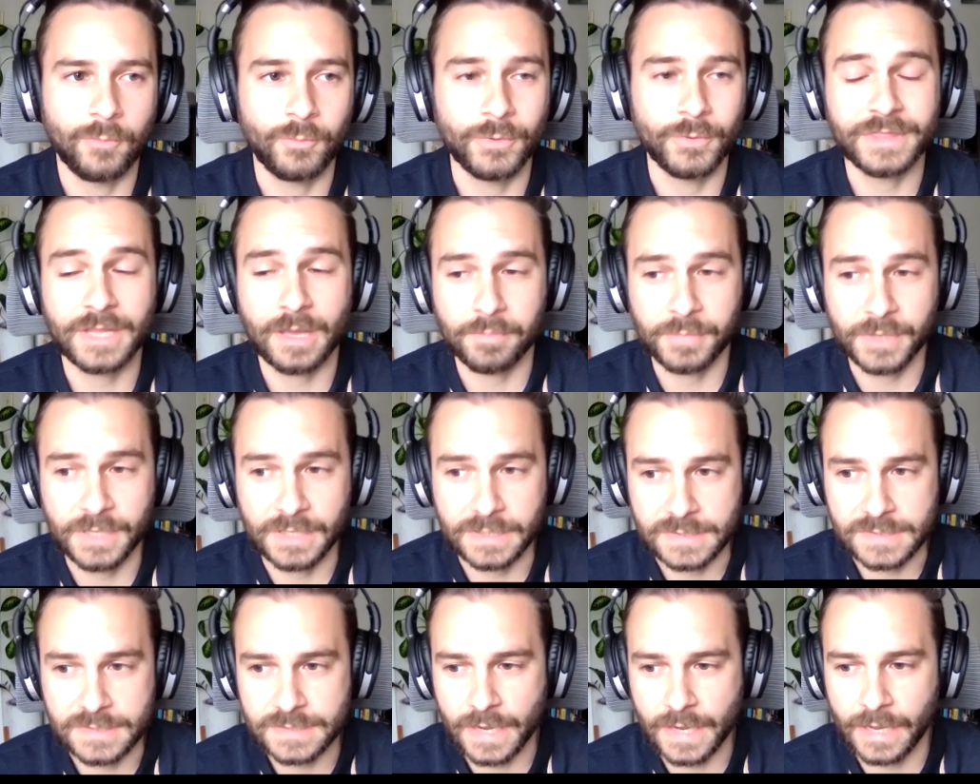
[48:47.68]
With that
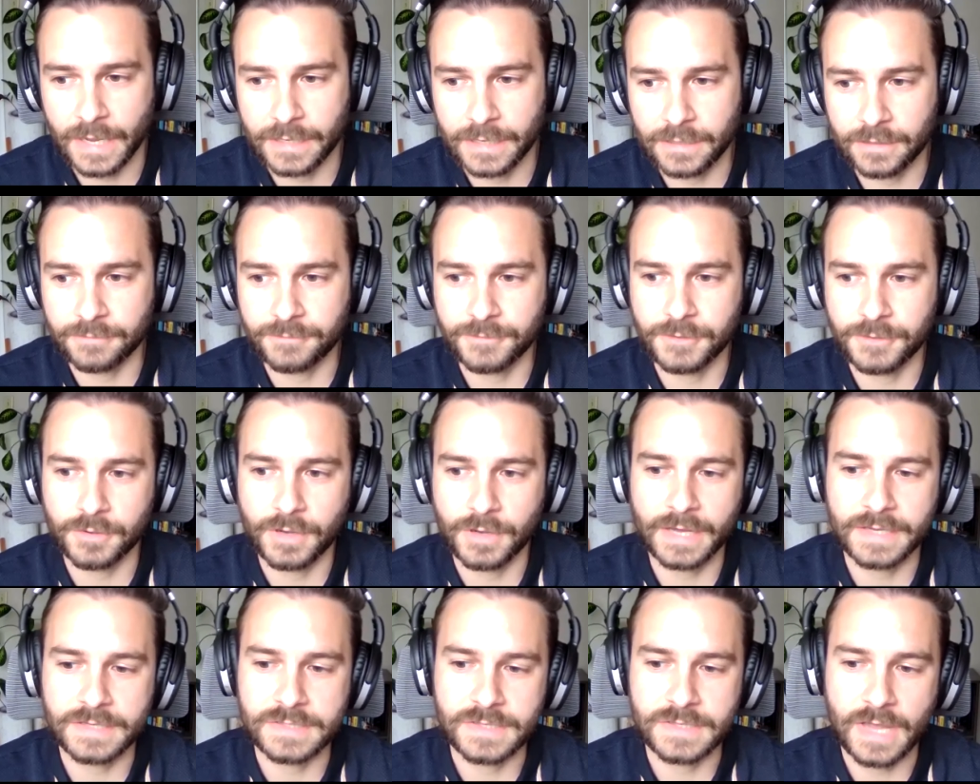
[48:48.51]
being said, if you
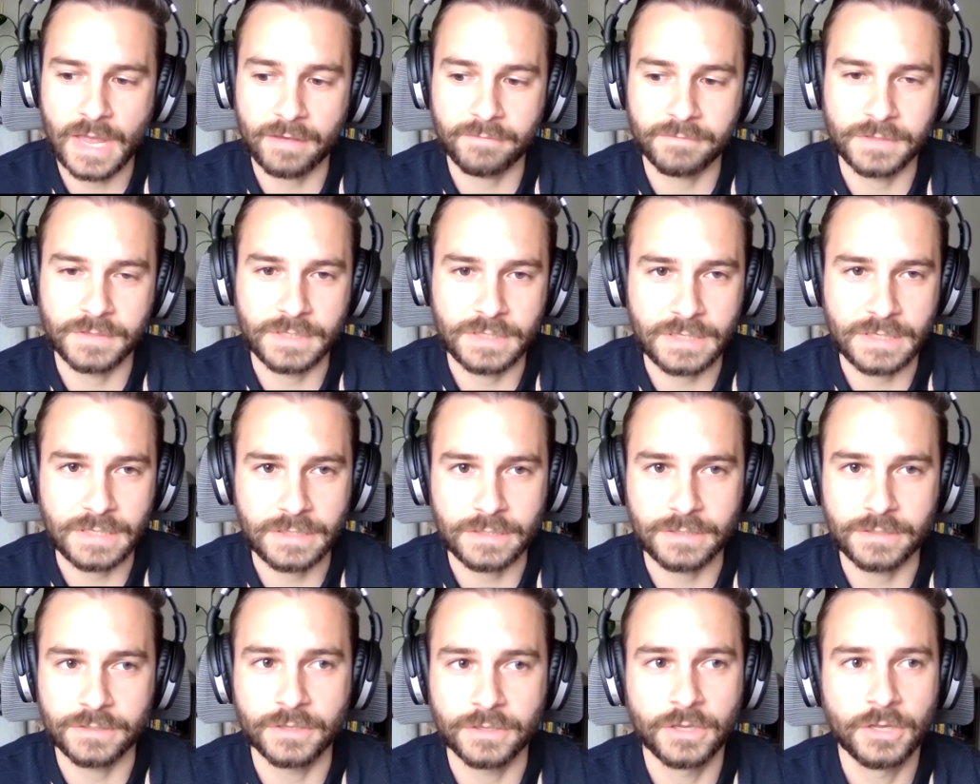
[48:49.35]
guys have
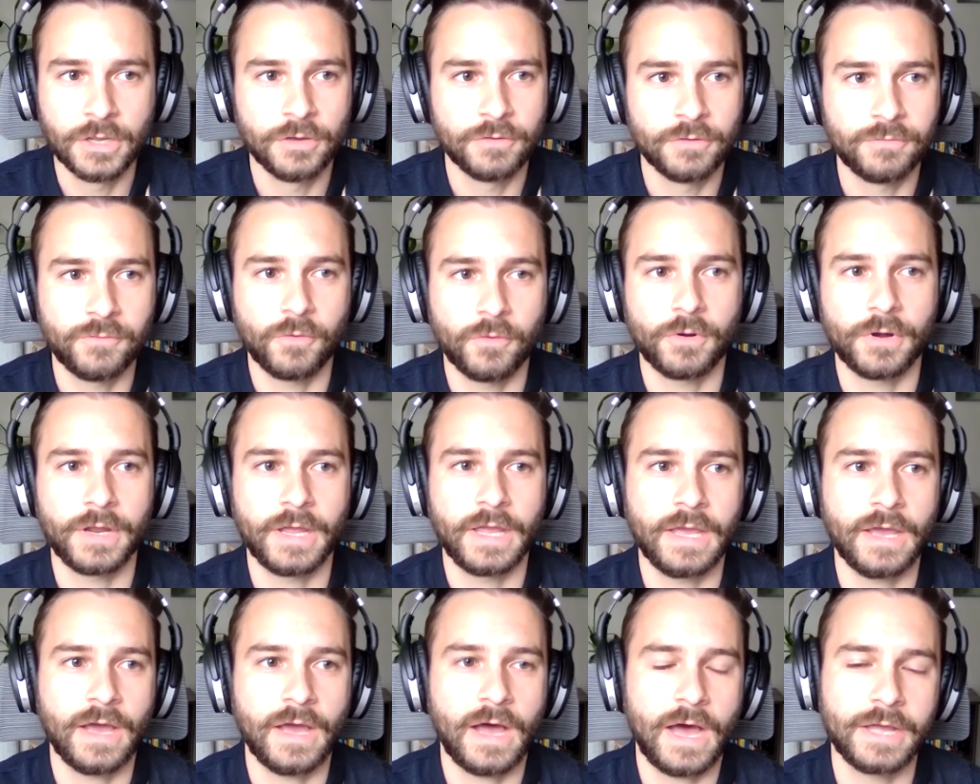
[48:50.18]
need for
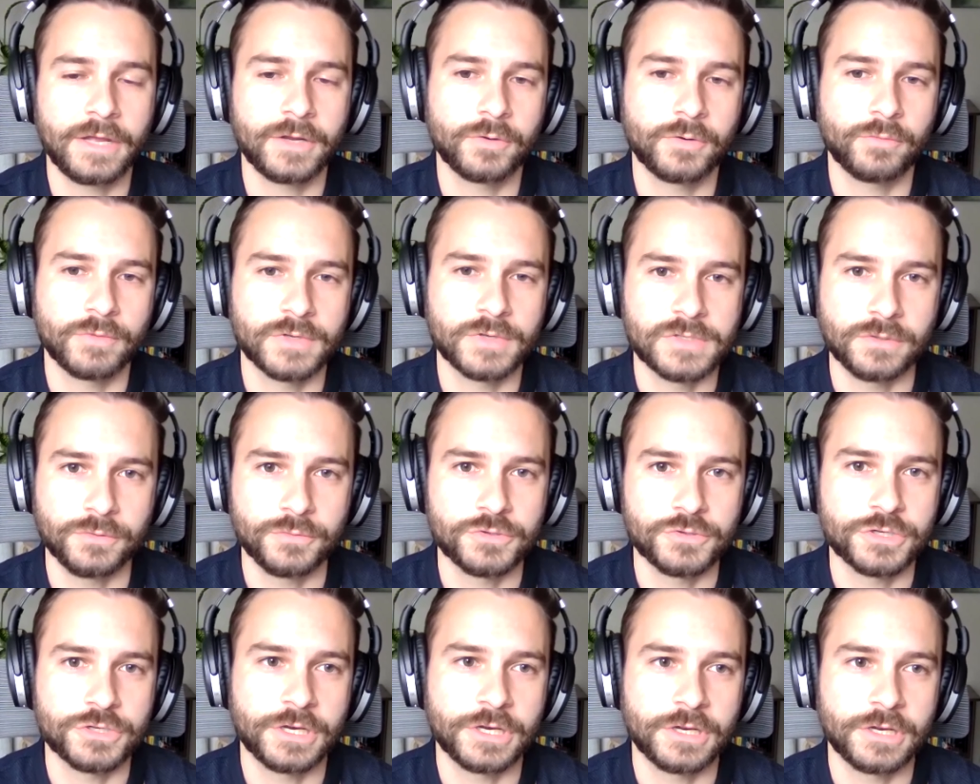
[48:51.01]
a higher
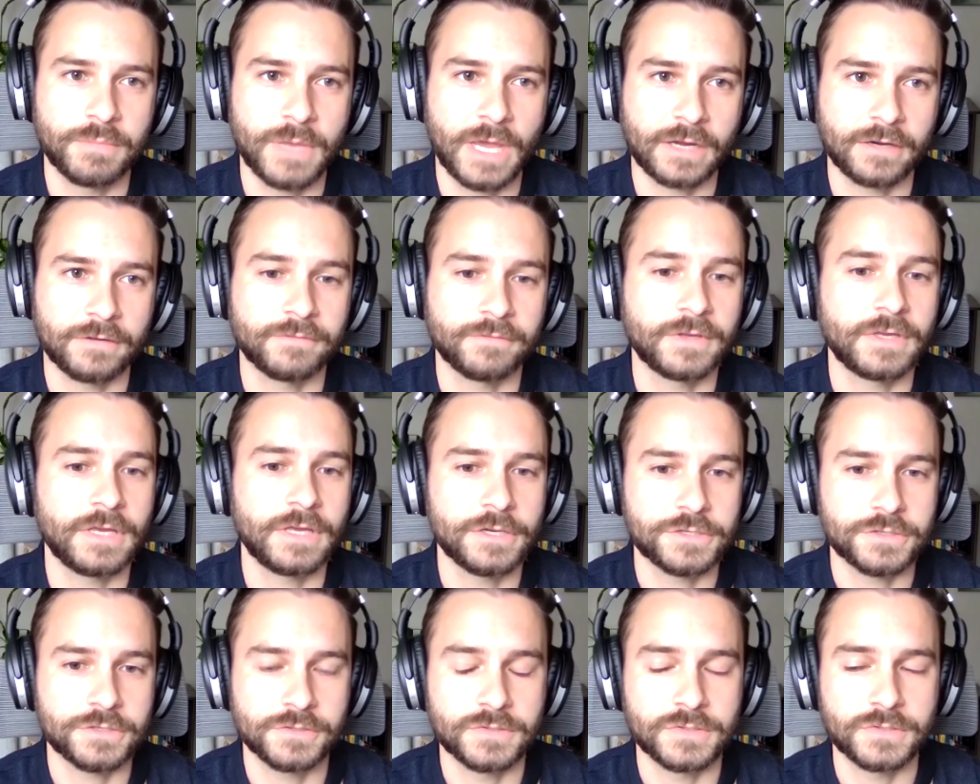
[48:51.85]
resolution and
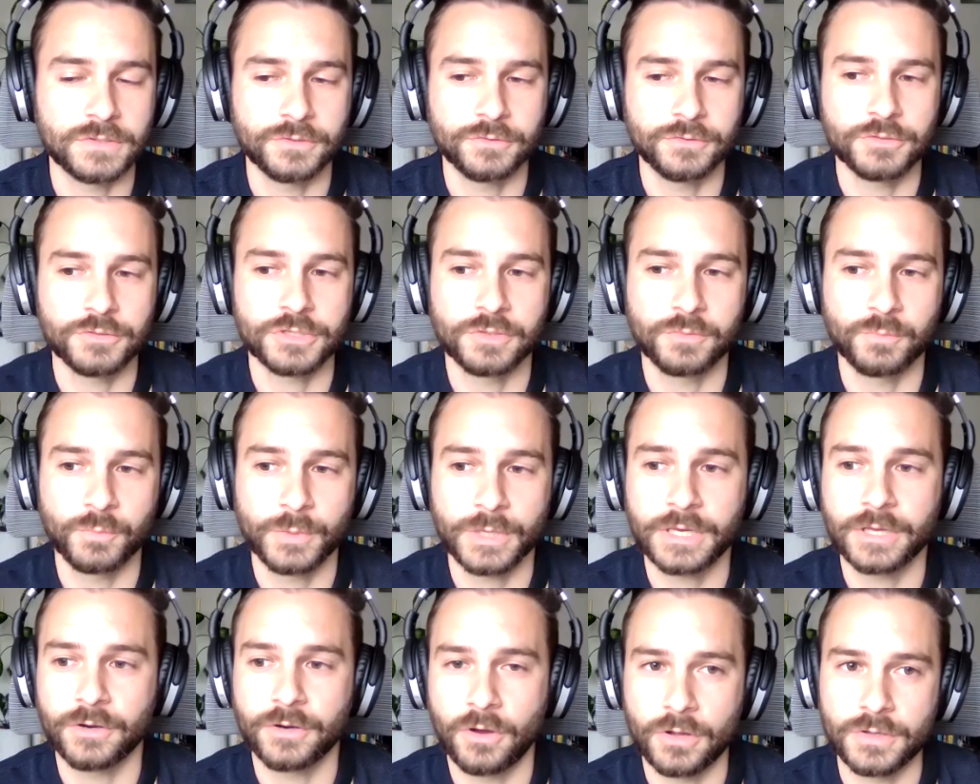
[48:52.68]
magnification solution,
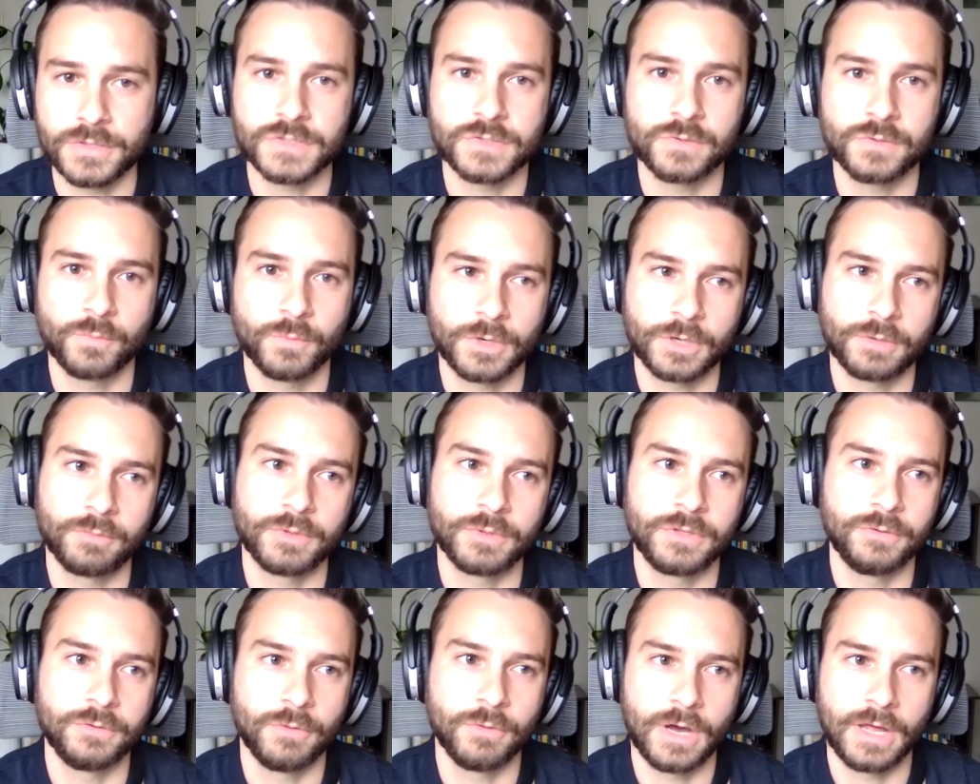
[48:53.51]
we can also work
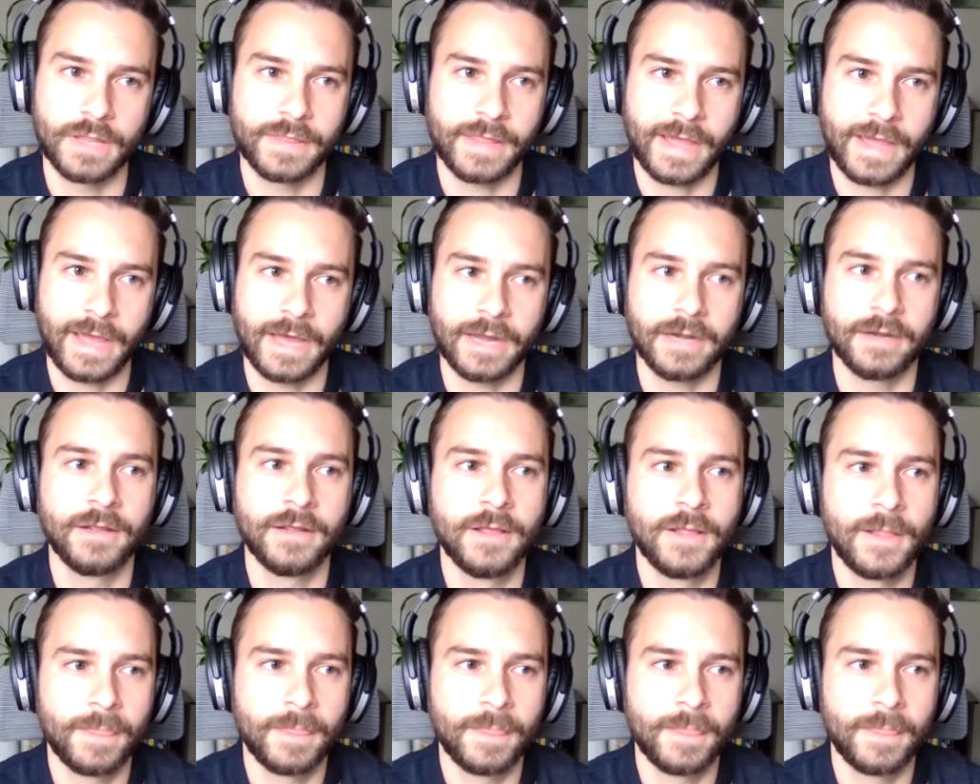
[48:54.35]
with you on that,